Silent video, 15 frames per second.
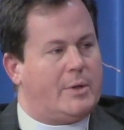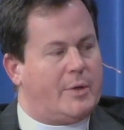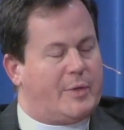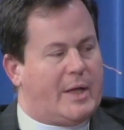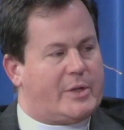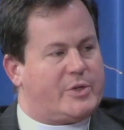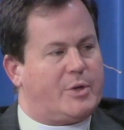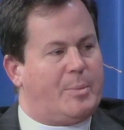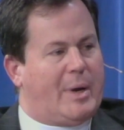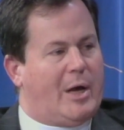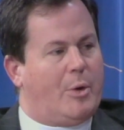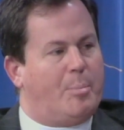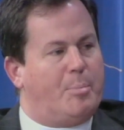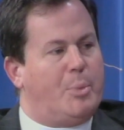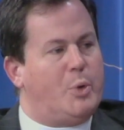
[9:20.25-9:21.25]
that's
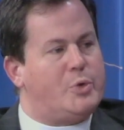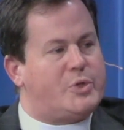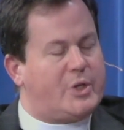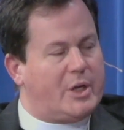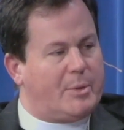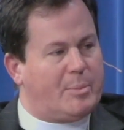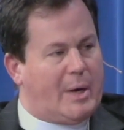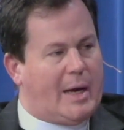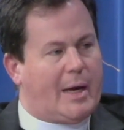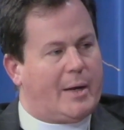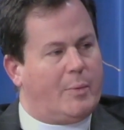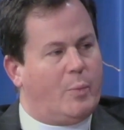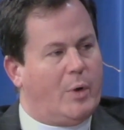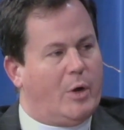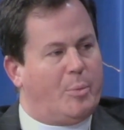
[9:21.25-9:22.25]
somehow boosting my
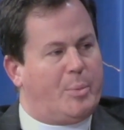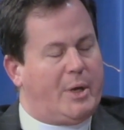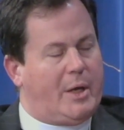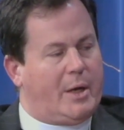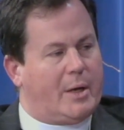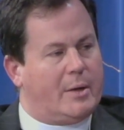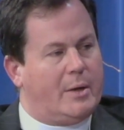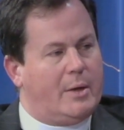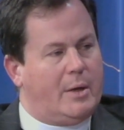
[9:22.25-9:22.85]
well-being.